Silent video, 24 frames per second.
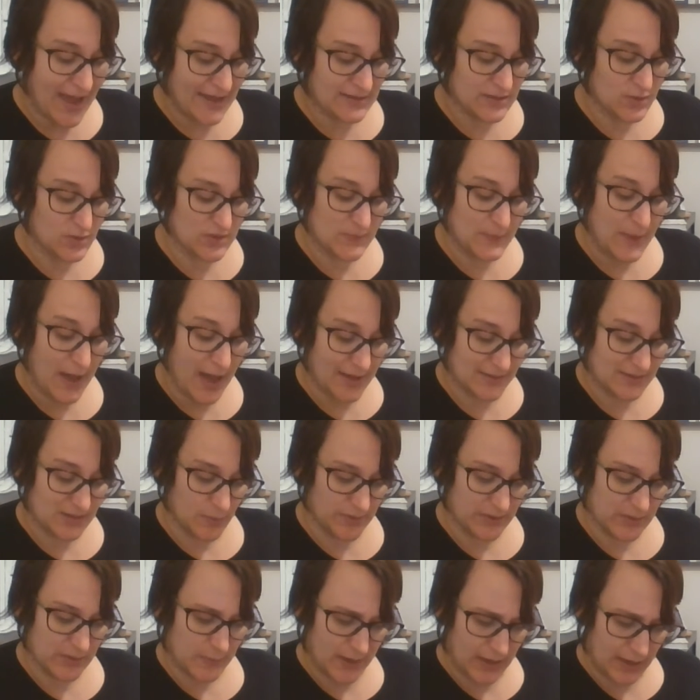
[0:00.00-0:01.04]
as it was
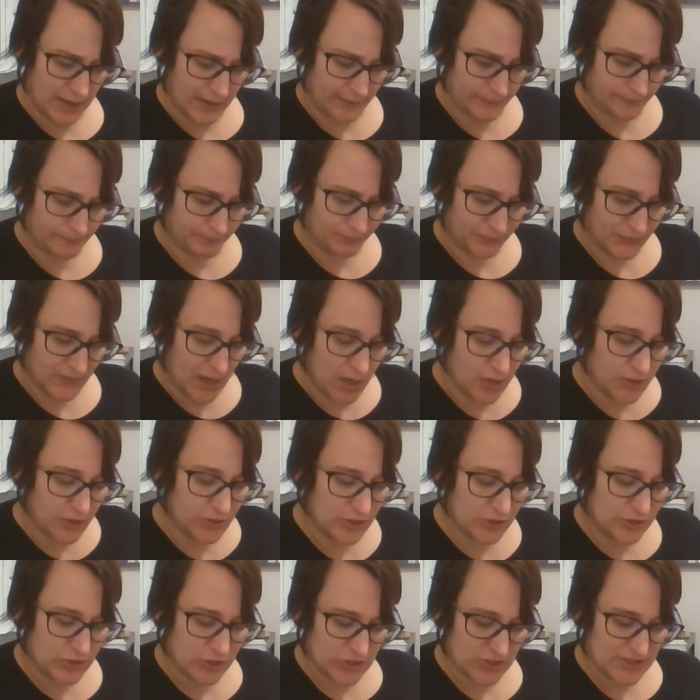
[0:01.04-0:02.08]
possible to be.
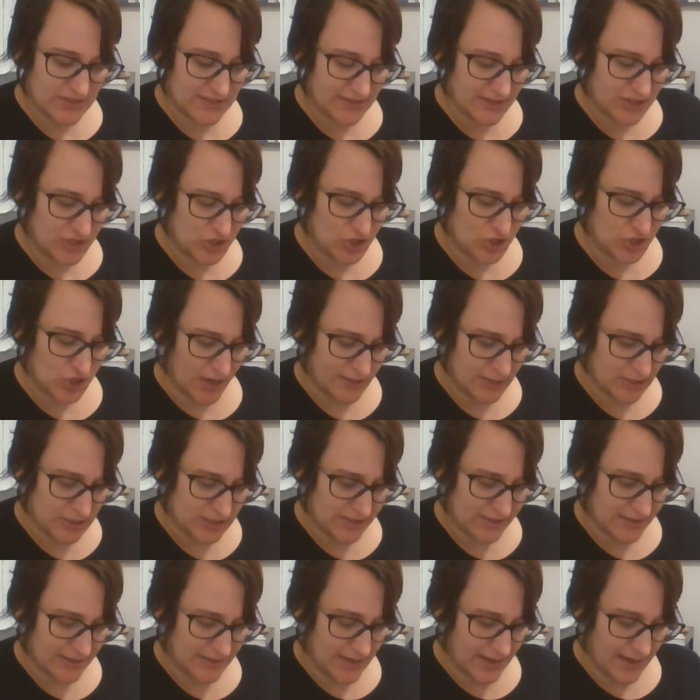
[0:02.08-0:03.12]
The Dursleys
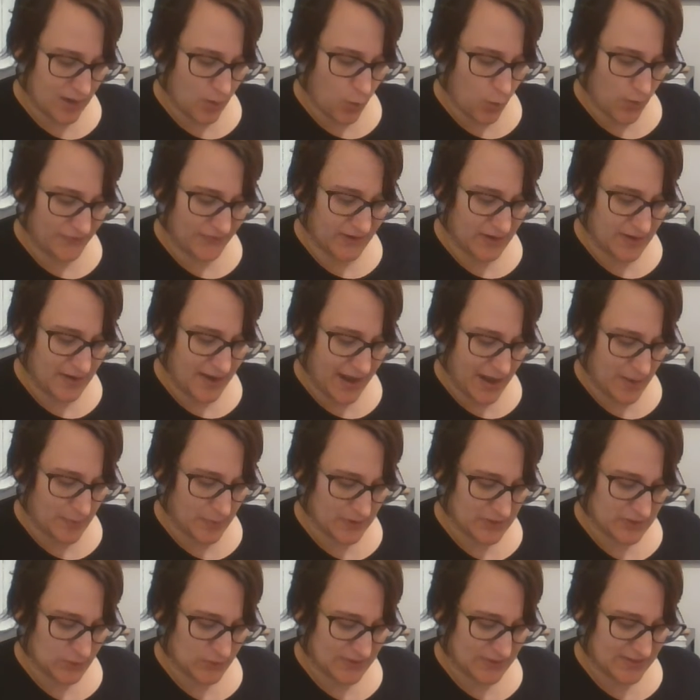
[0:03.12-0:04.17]
shuddered to think what the
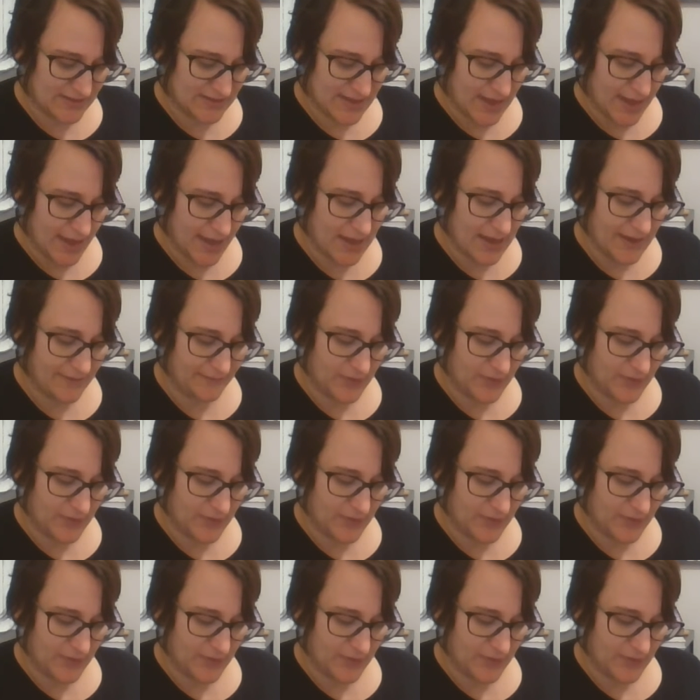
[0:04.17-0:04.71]
neighbors would say